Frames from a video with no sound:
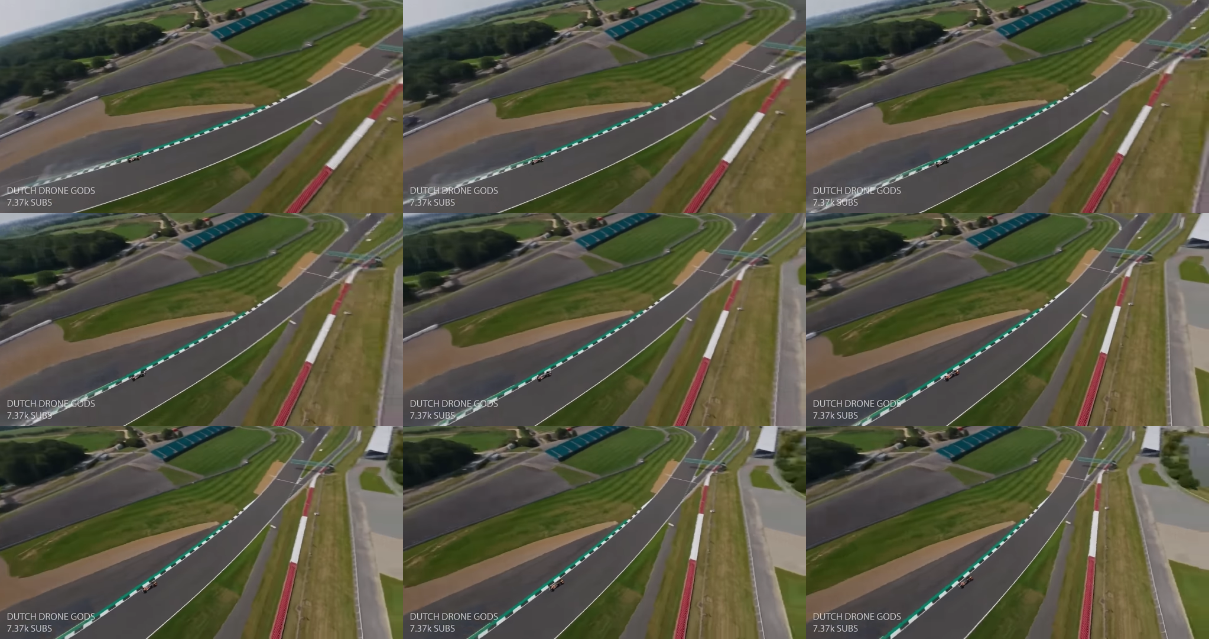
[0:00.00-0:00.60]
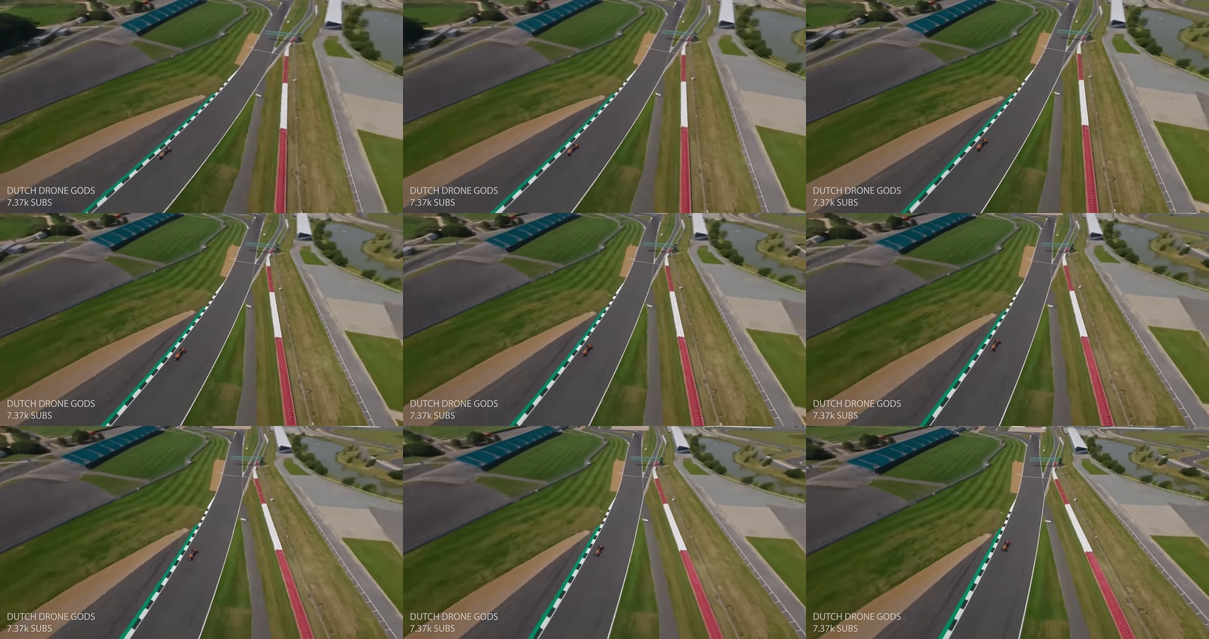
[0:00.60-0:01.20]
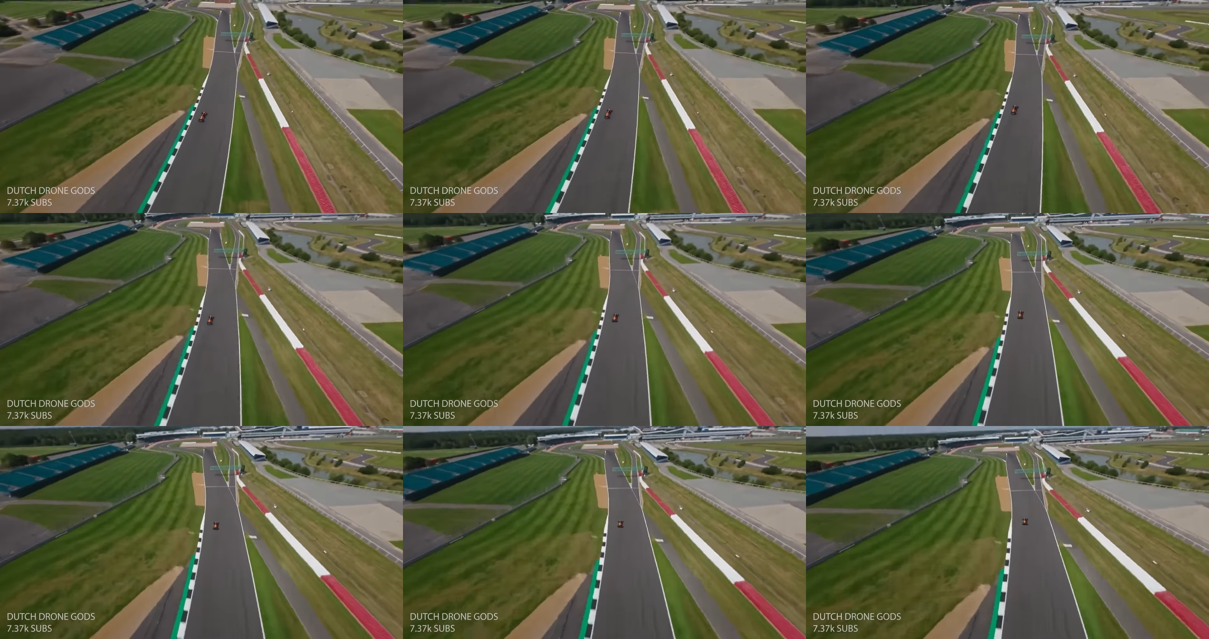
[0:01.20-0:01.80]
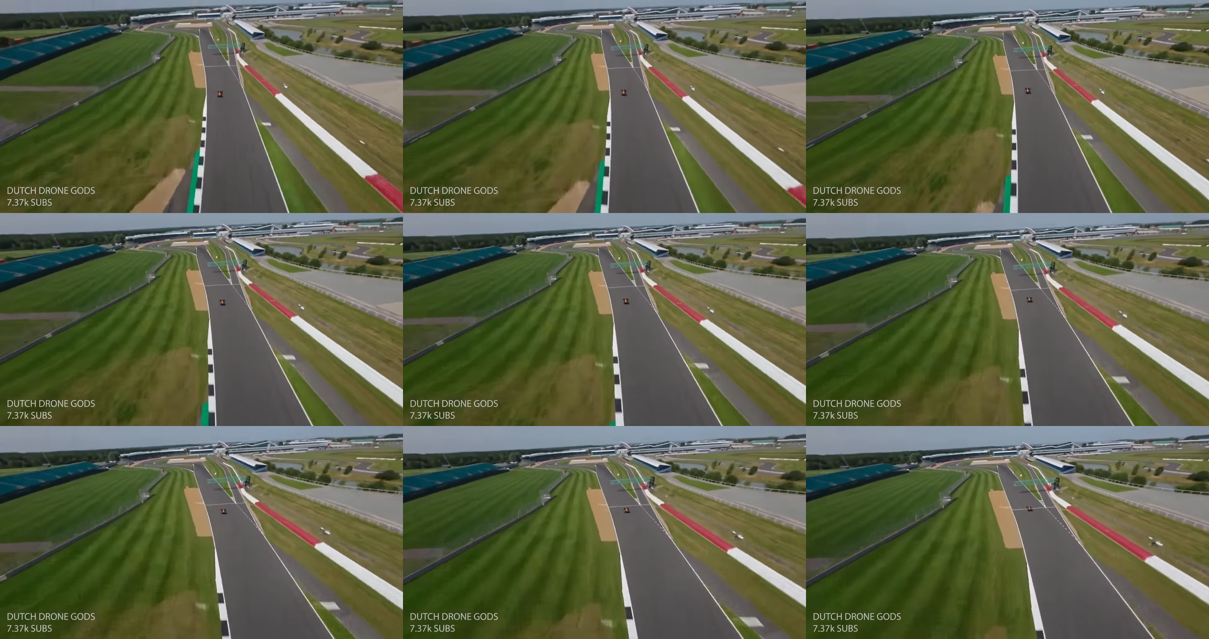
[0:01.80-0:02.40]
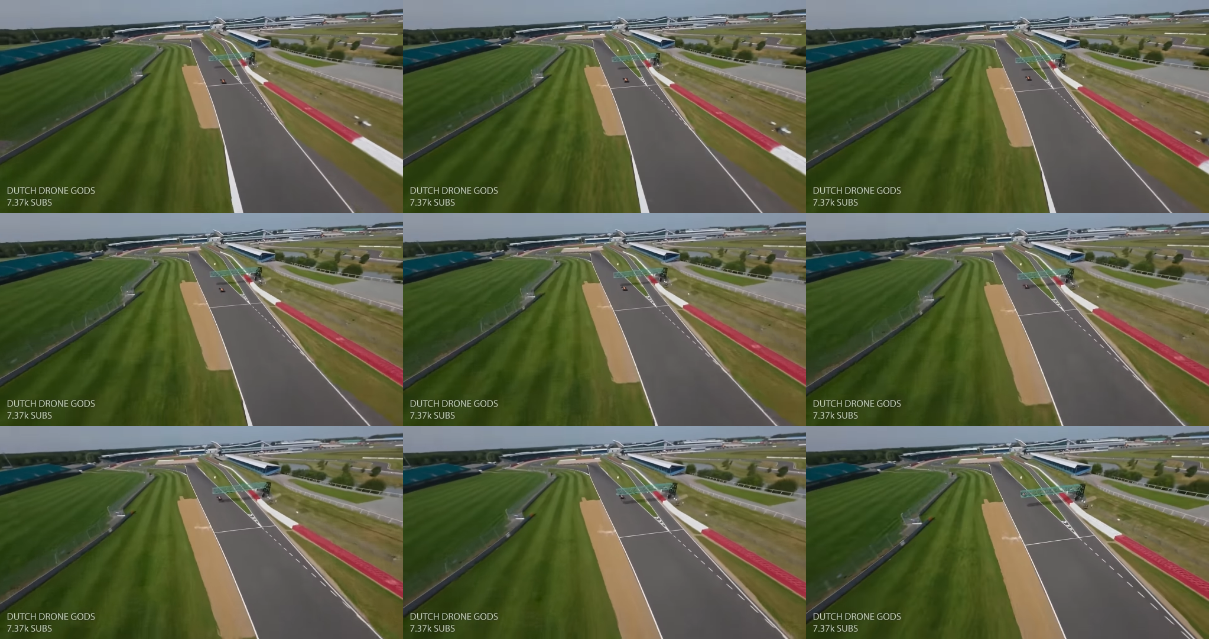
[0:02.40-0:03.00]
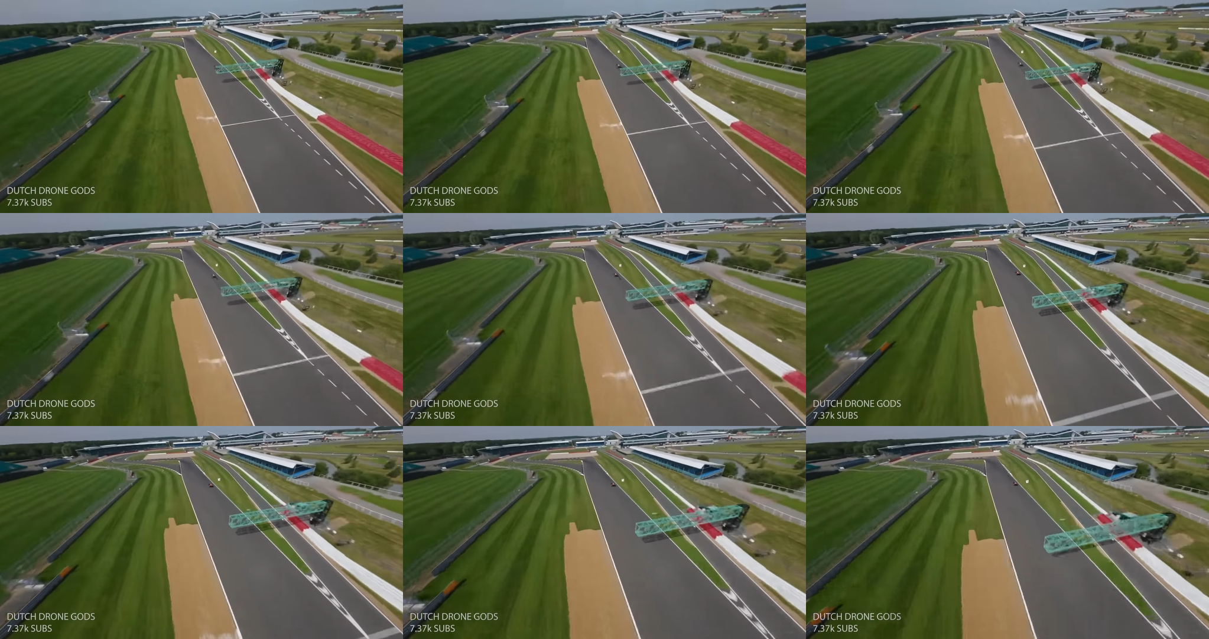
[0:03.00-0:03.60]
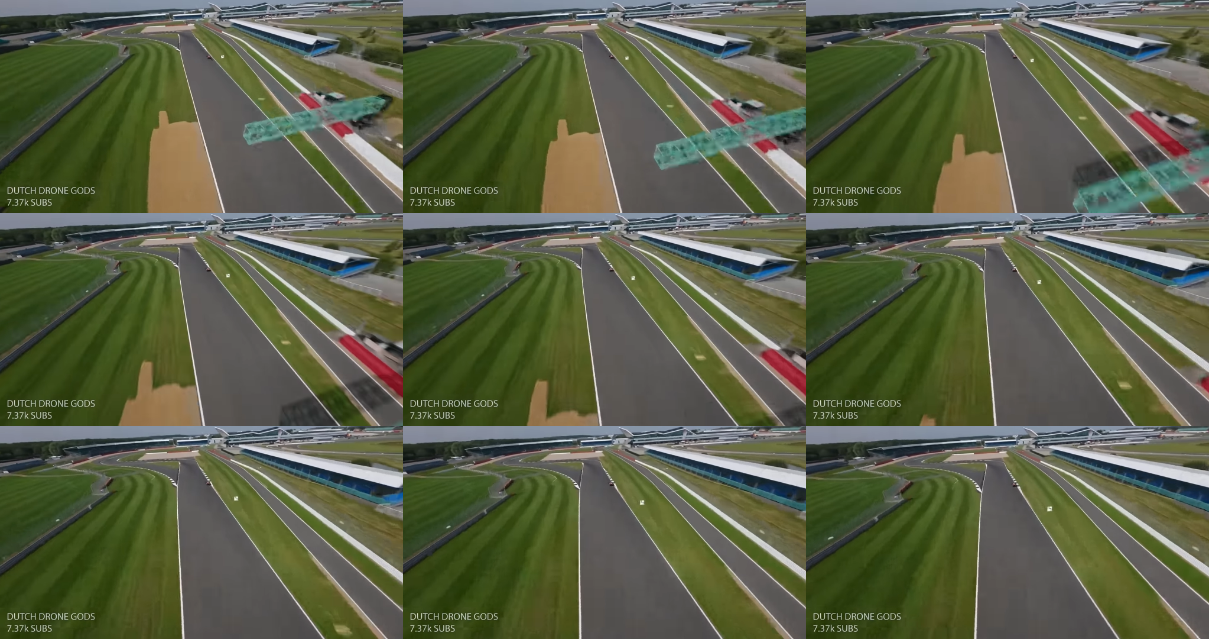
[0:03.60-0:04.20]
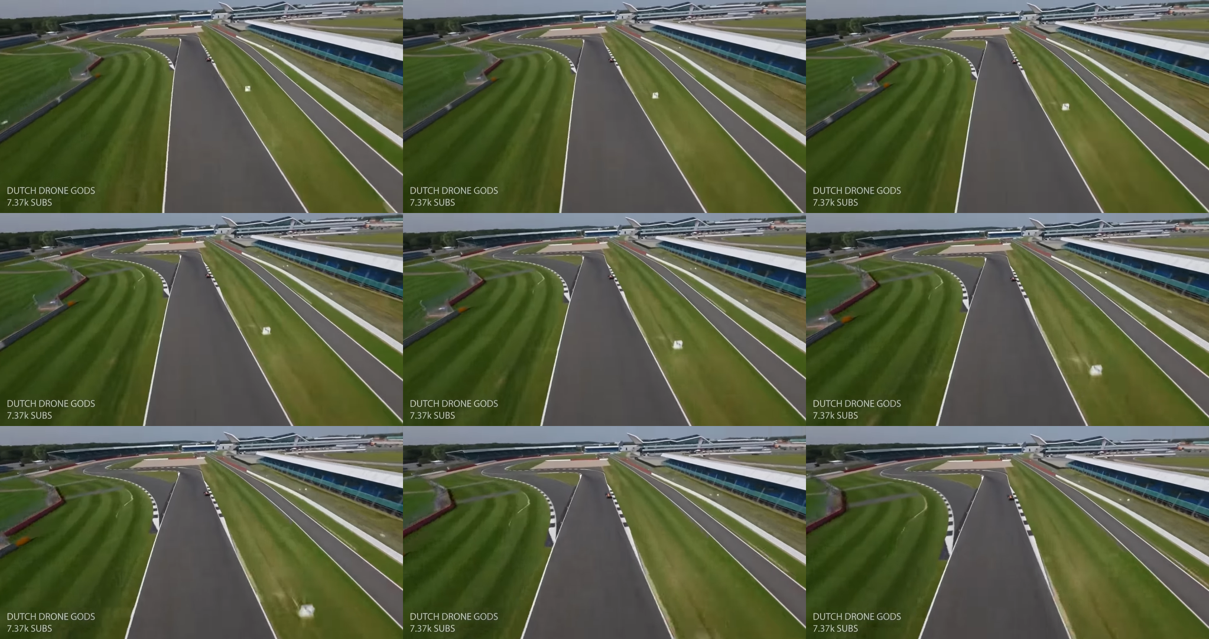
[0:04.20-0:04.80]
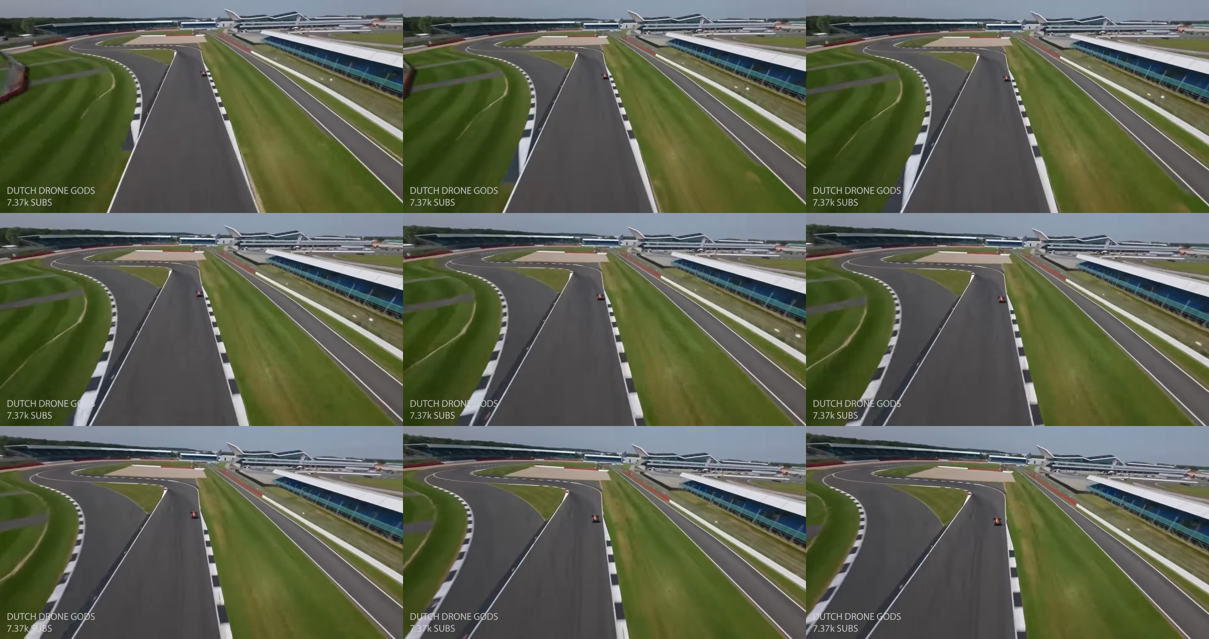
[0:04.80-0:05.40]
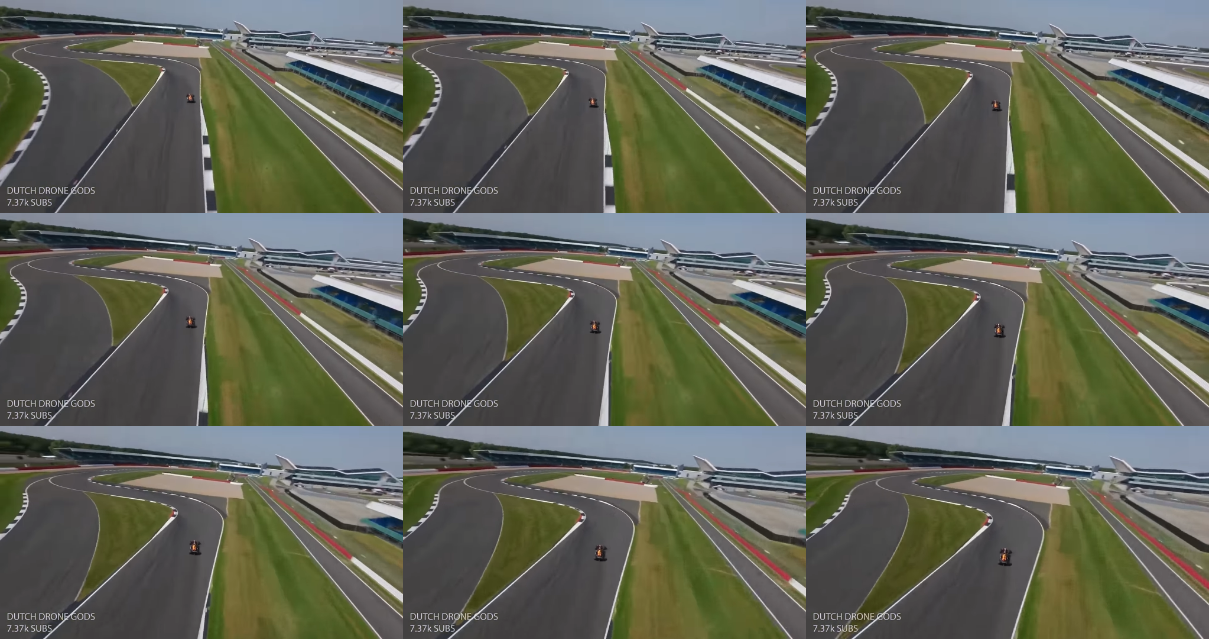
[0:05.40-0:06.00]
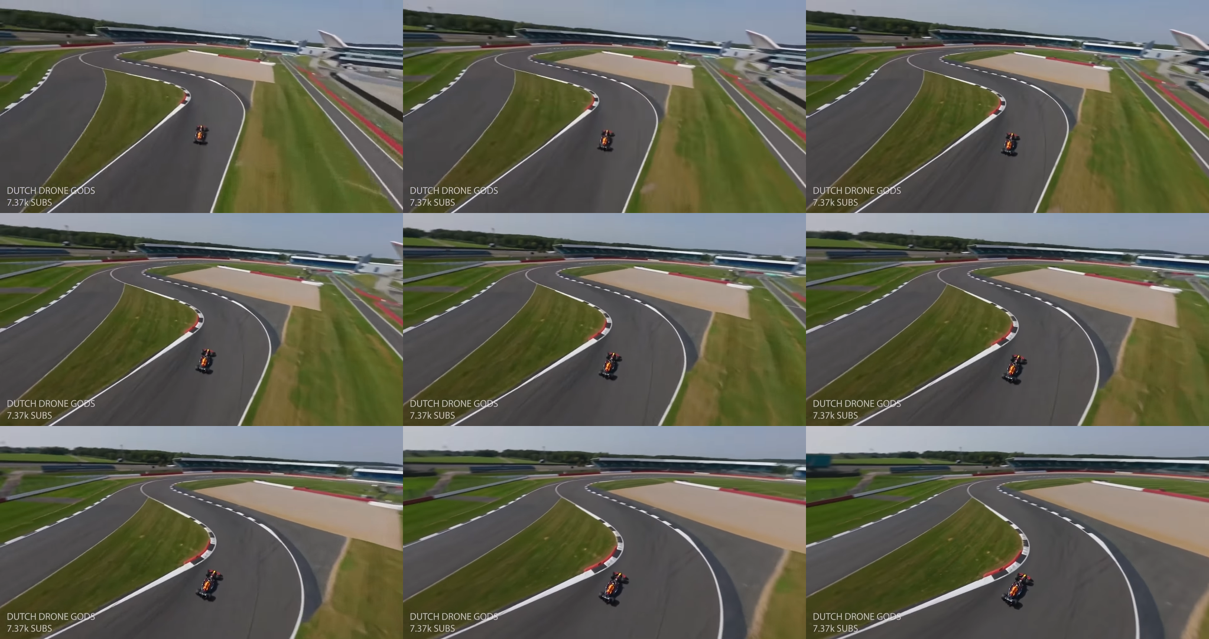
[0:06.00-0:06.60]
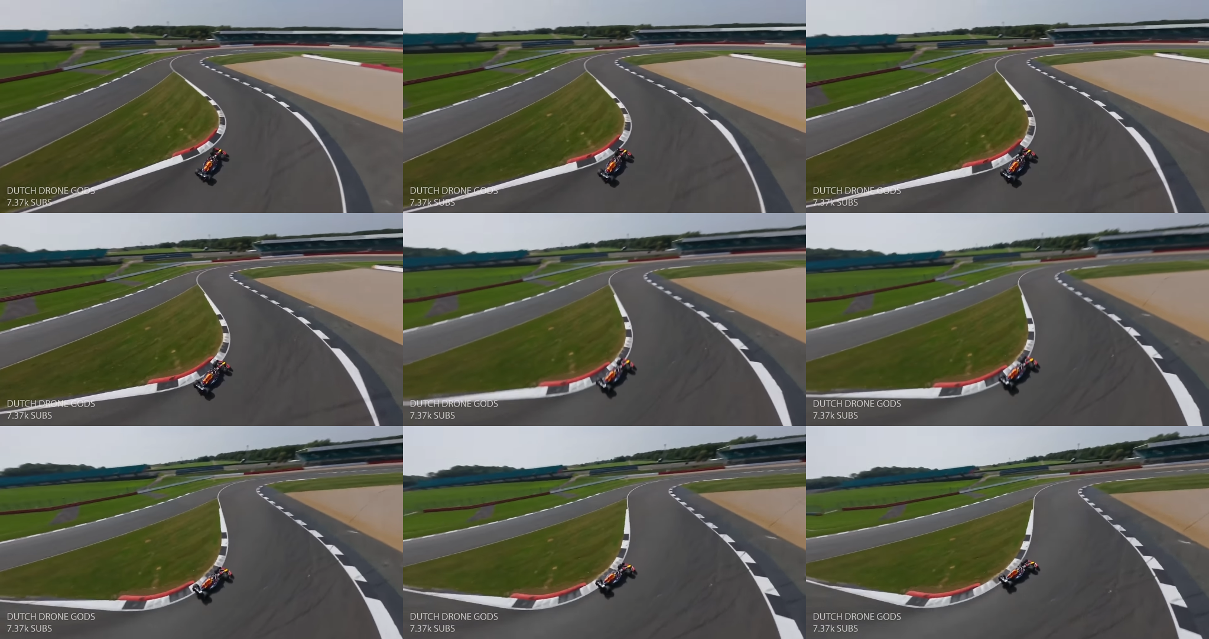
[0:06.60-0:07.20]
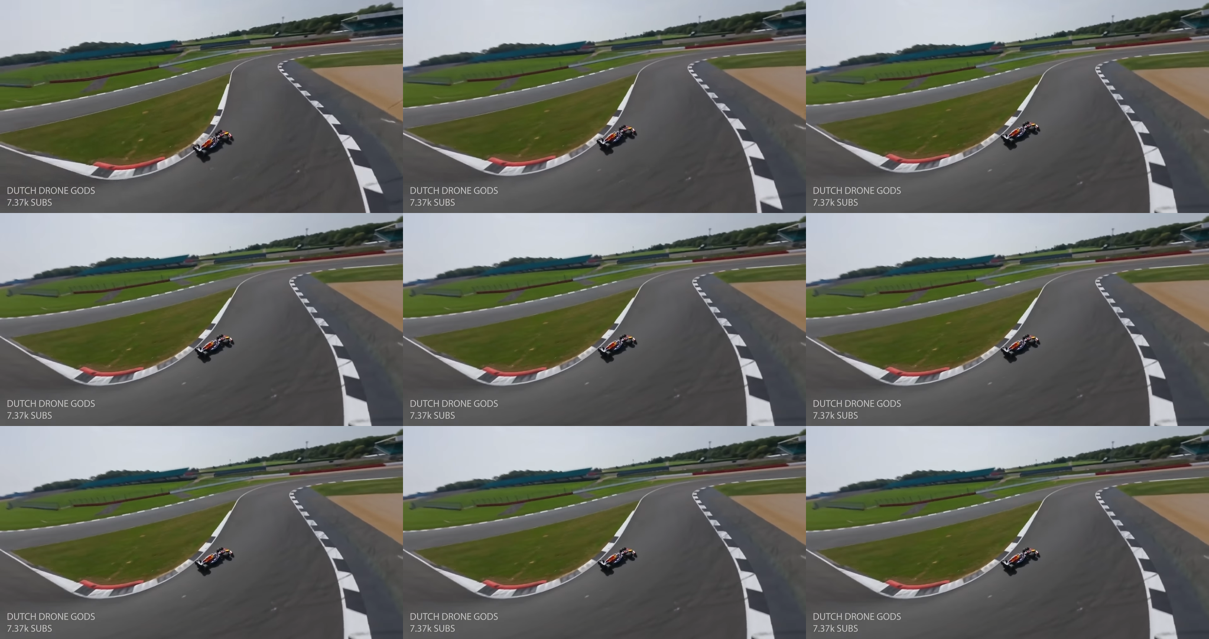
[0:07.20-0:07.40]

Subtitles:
No face is visible, so there are no lips to read.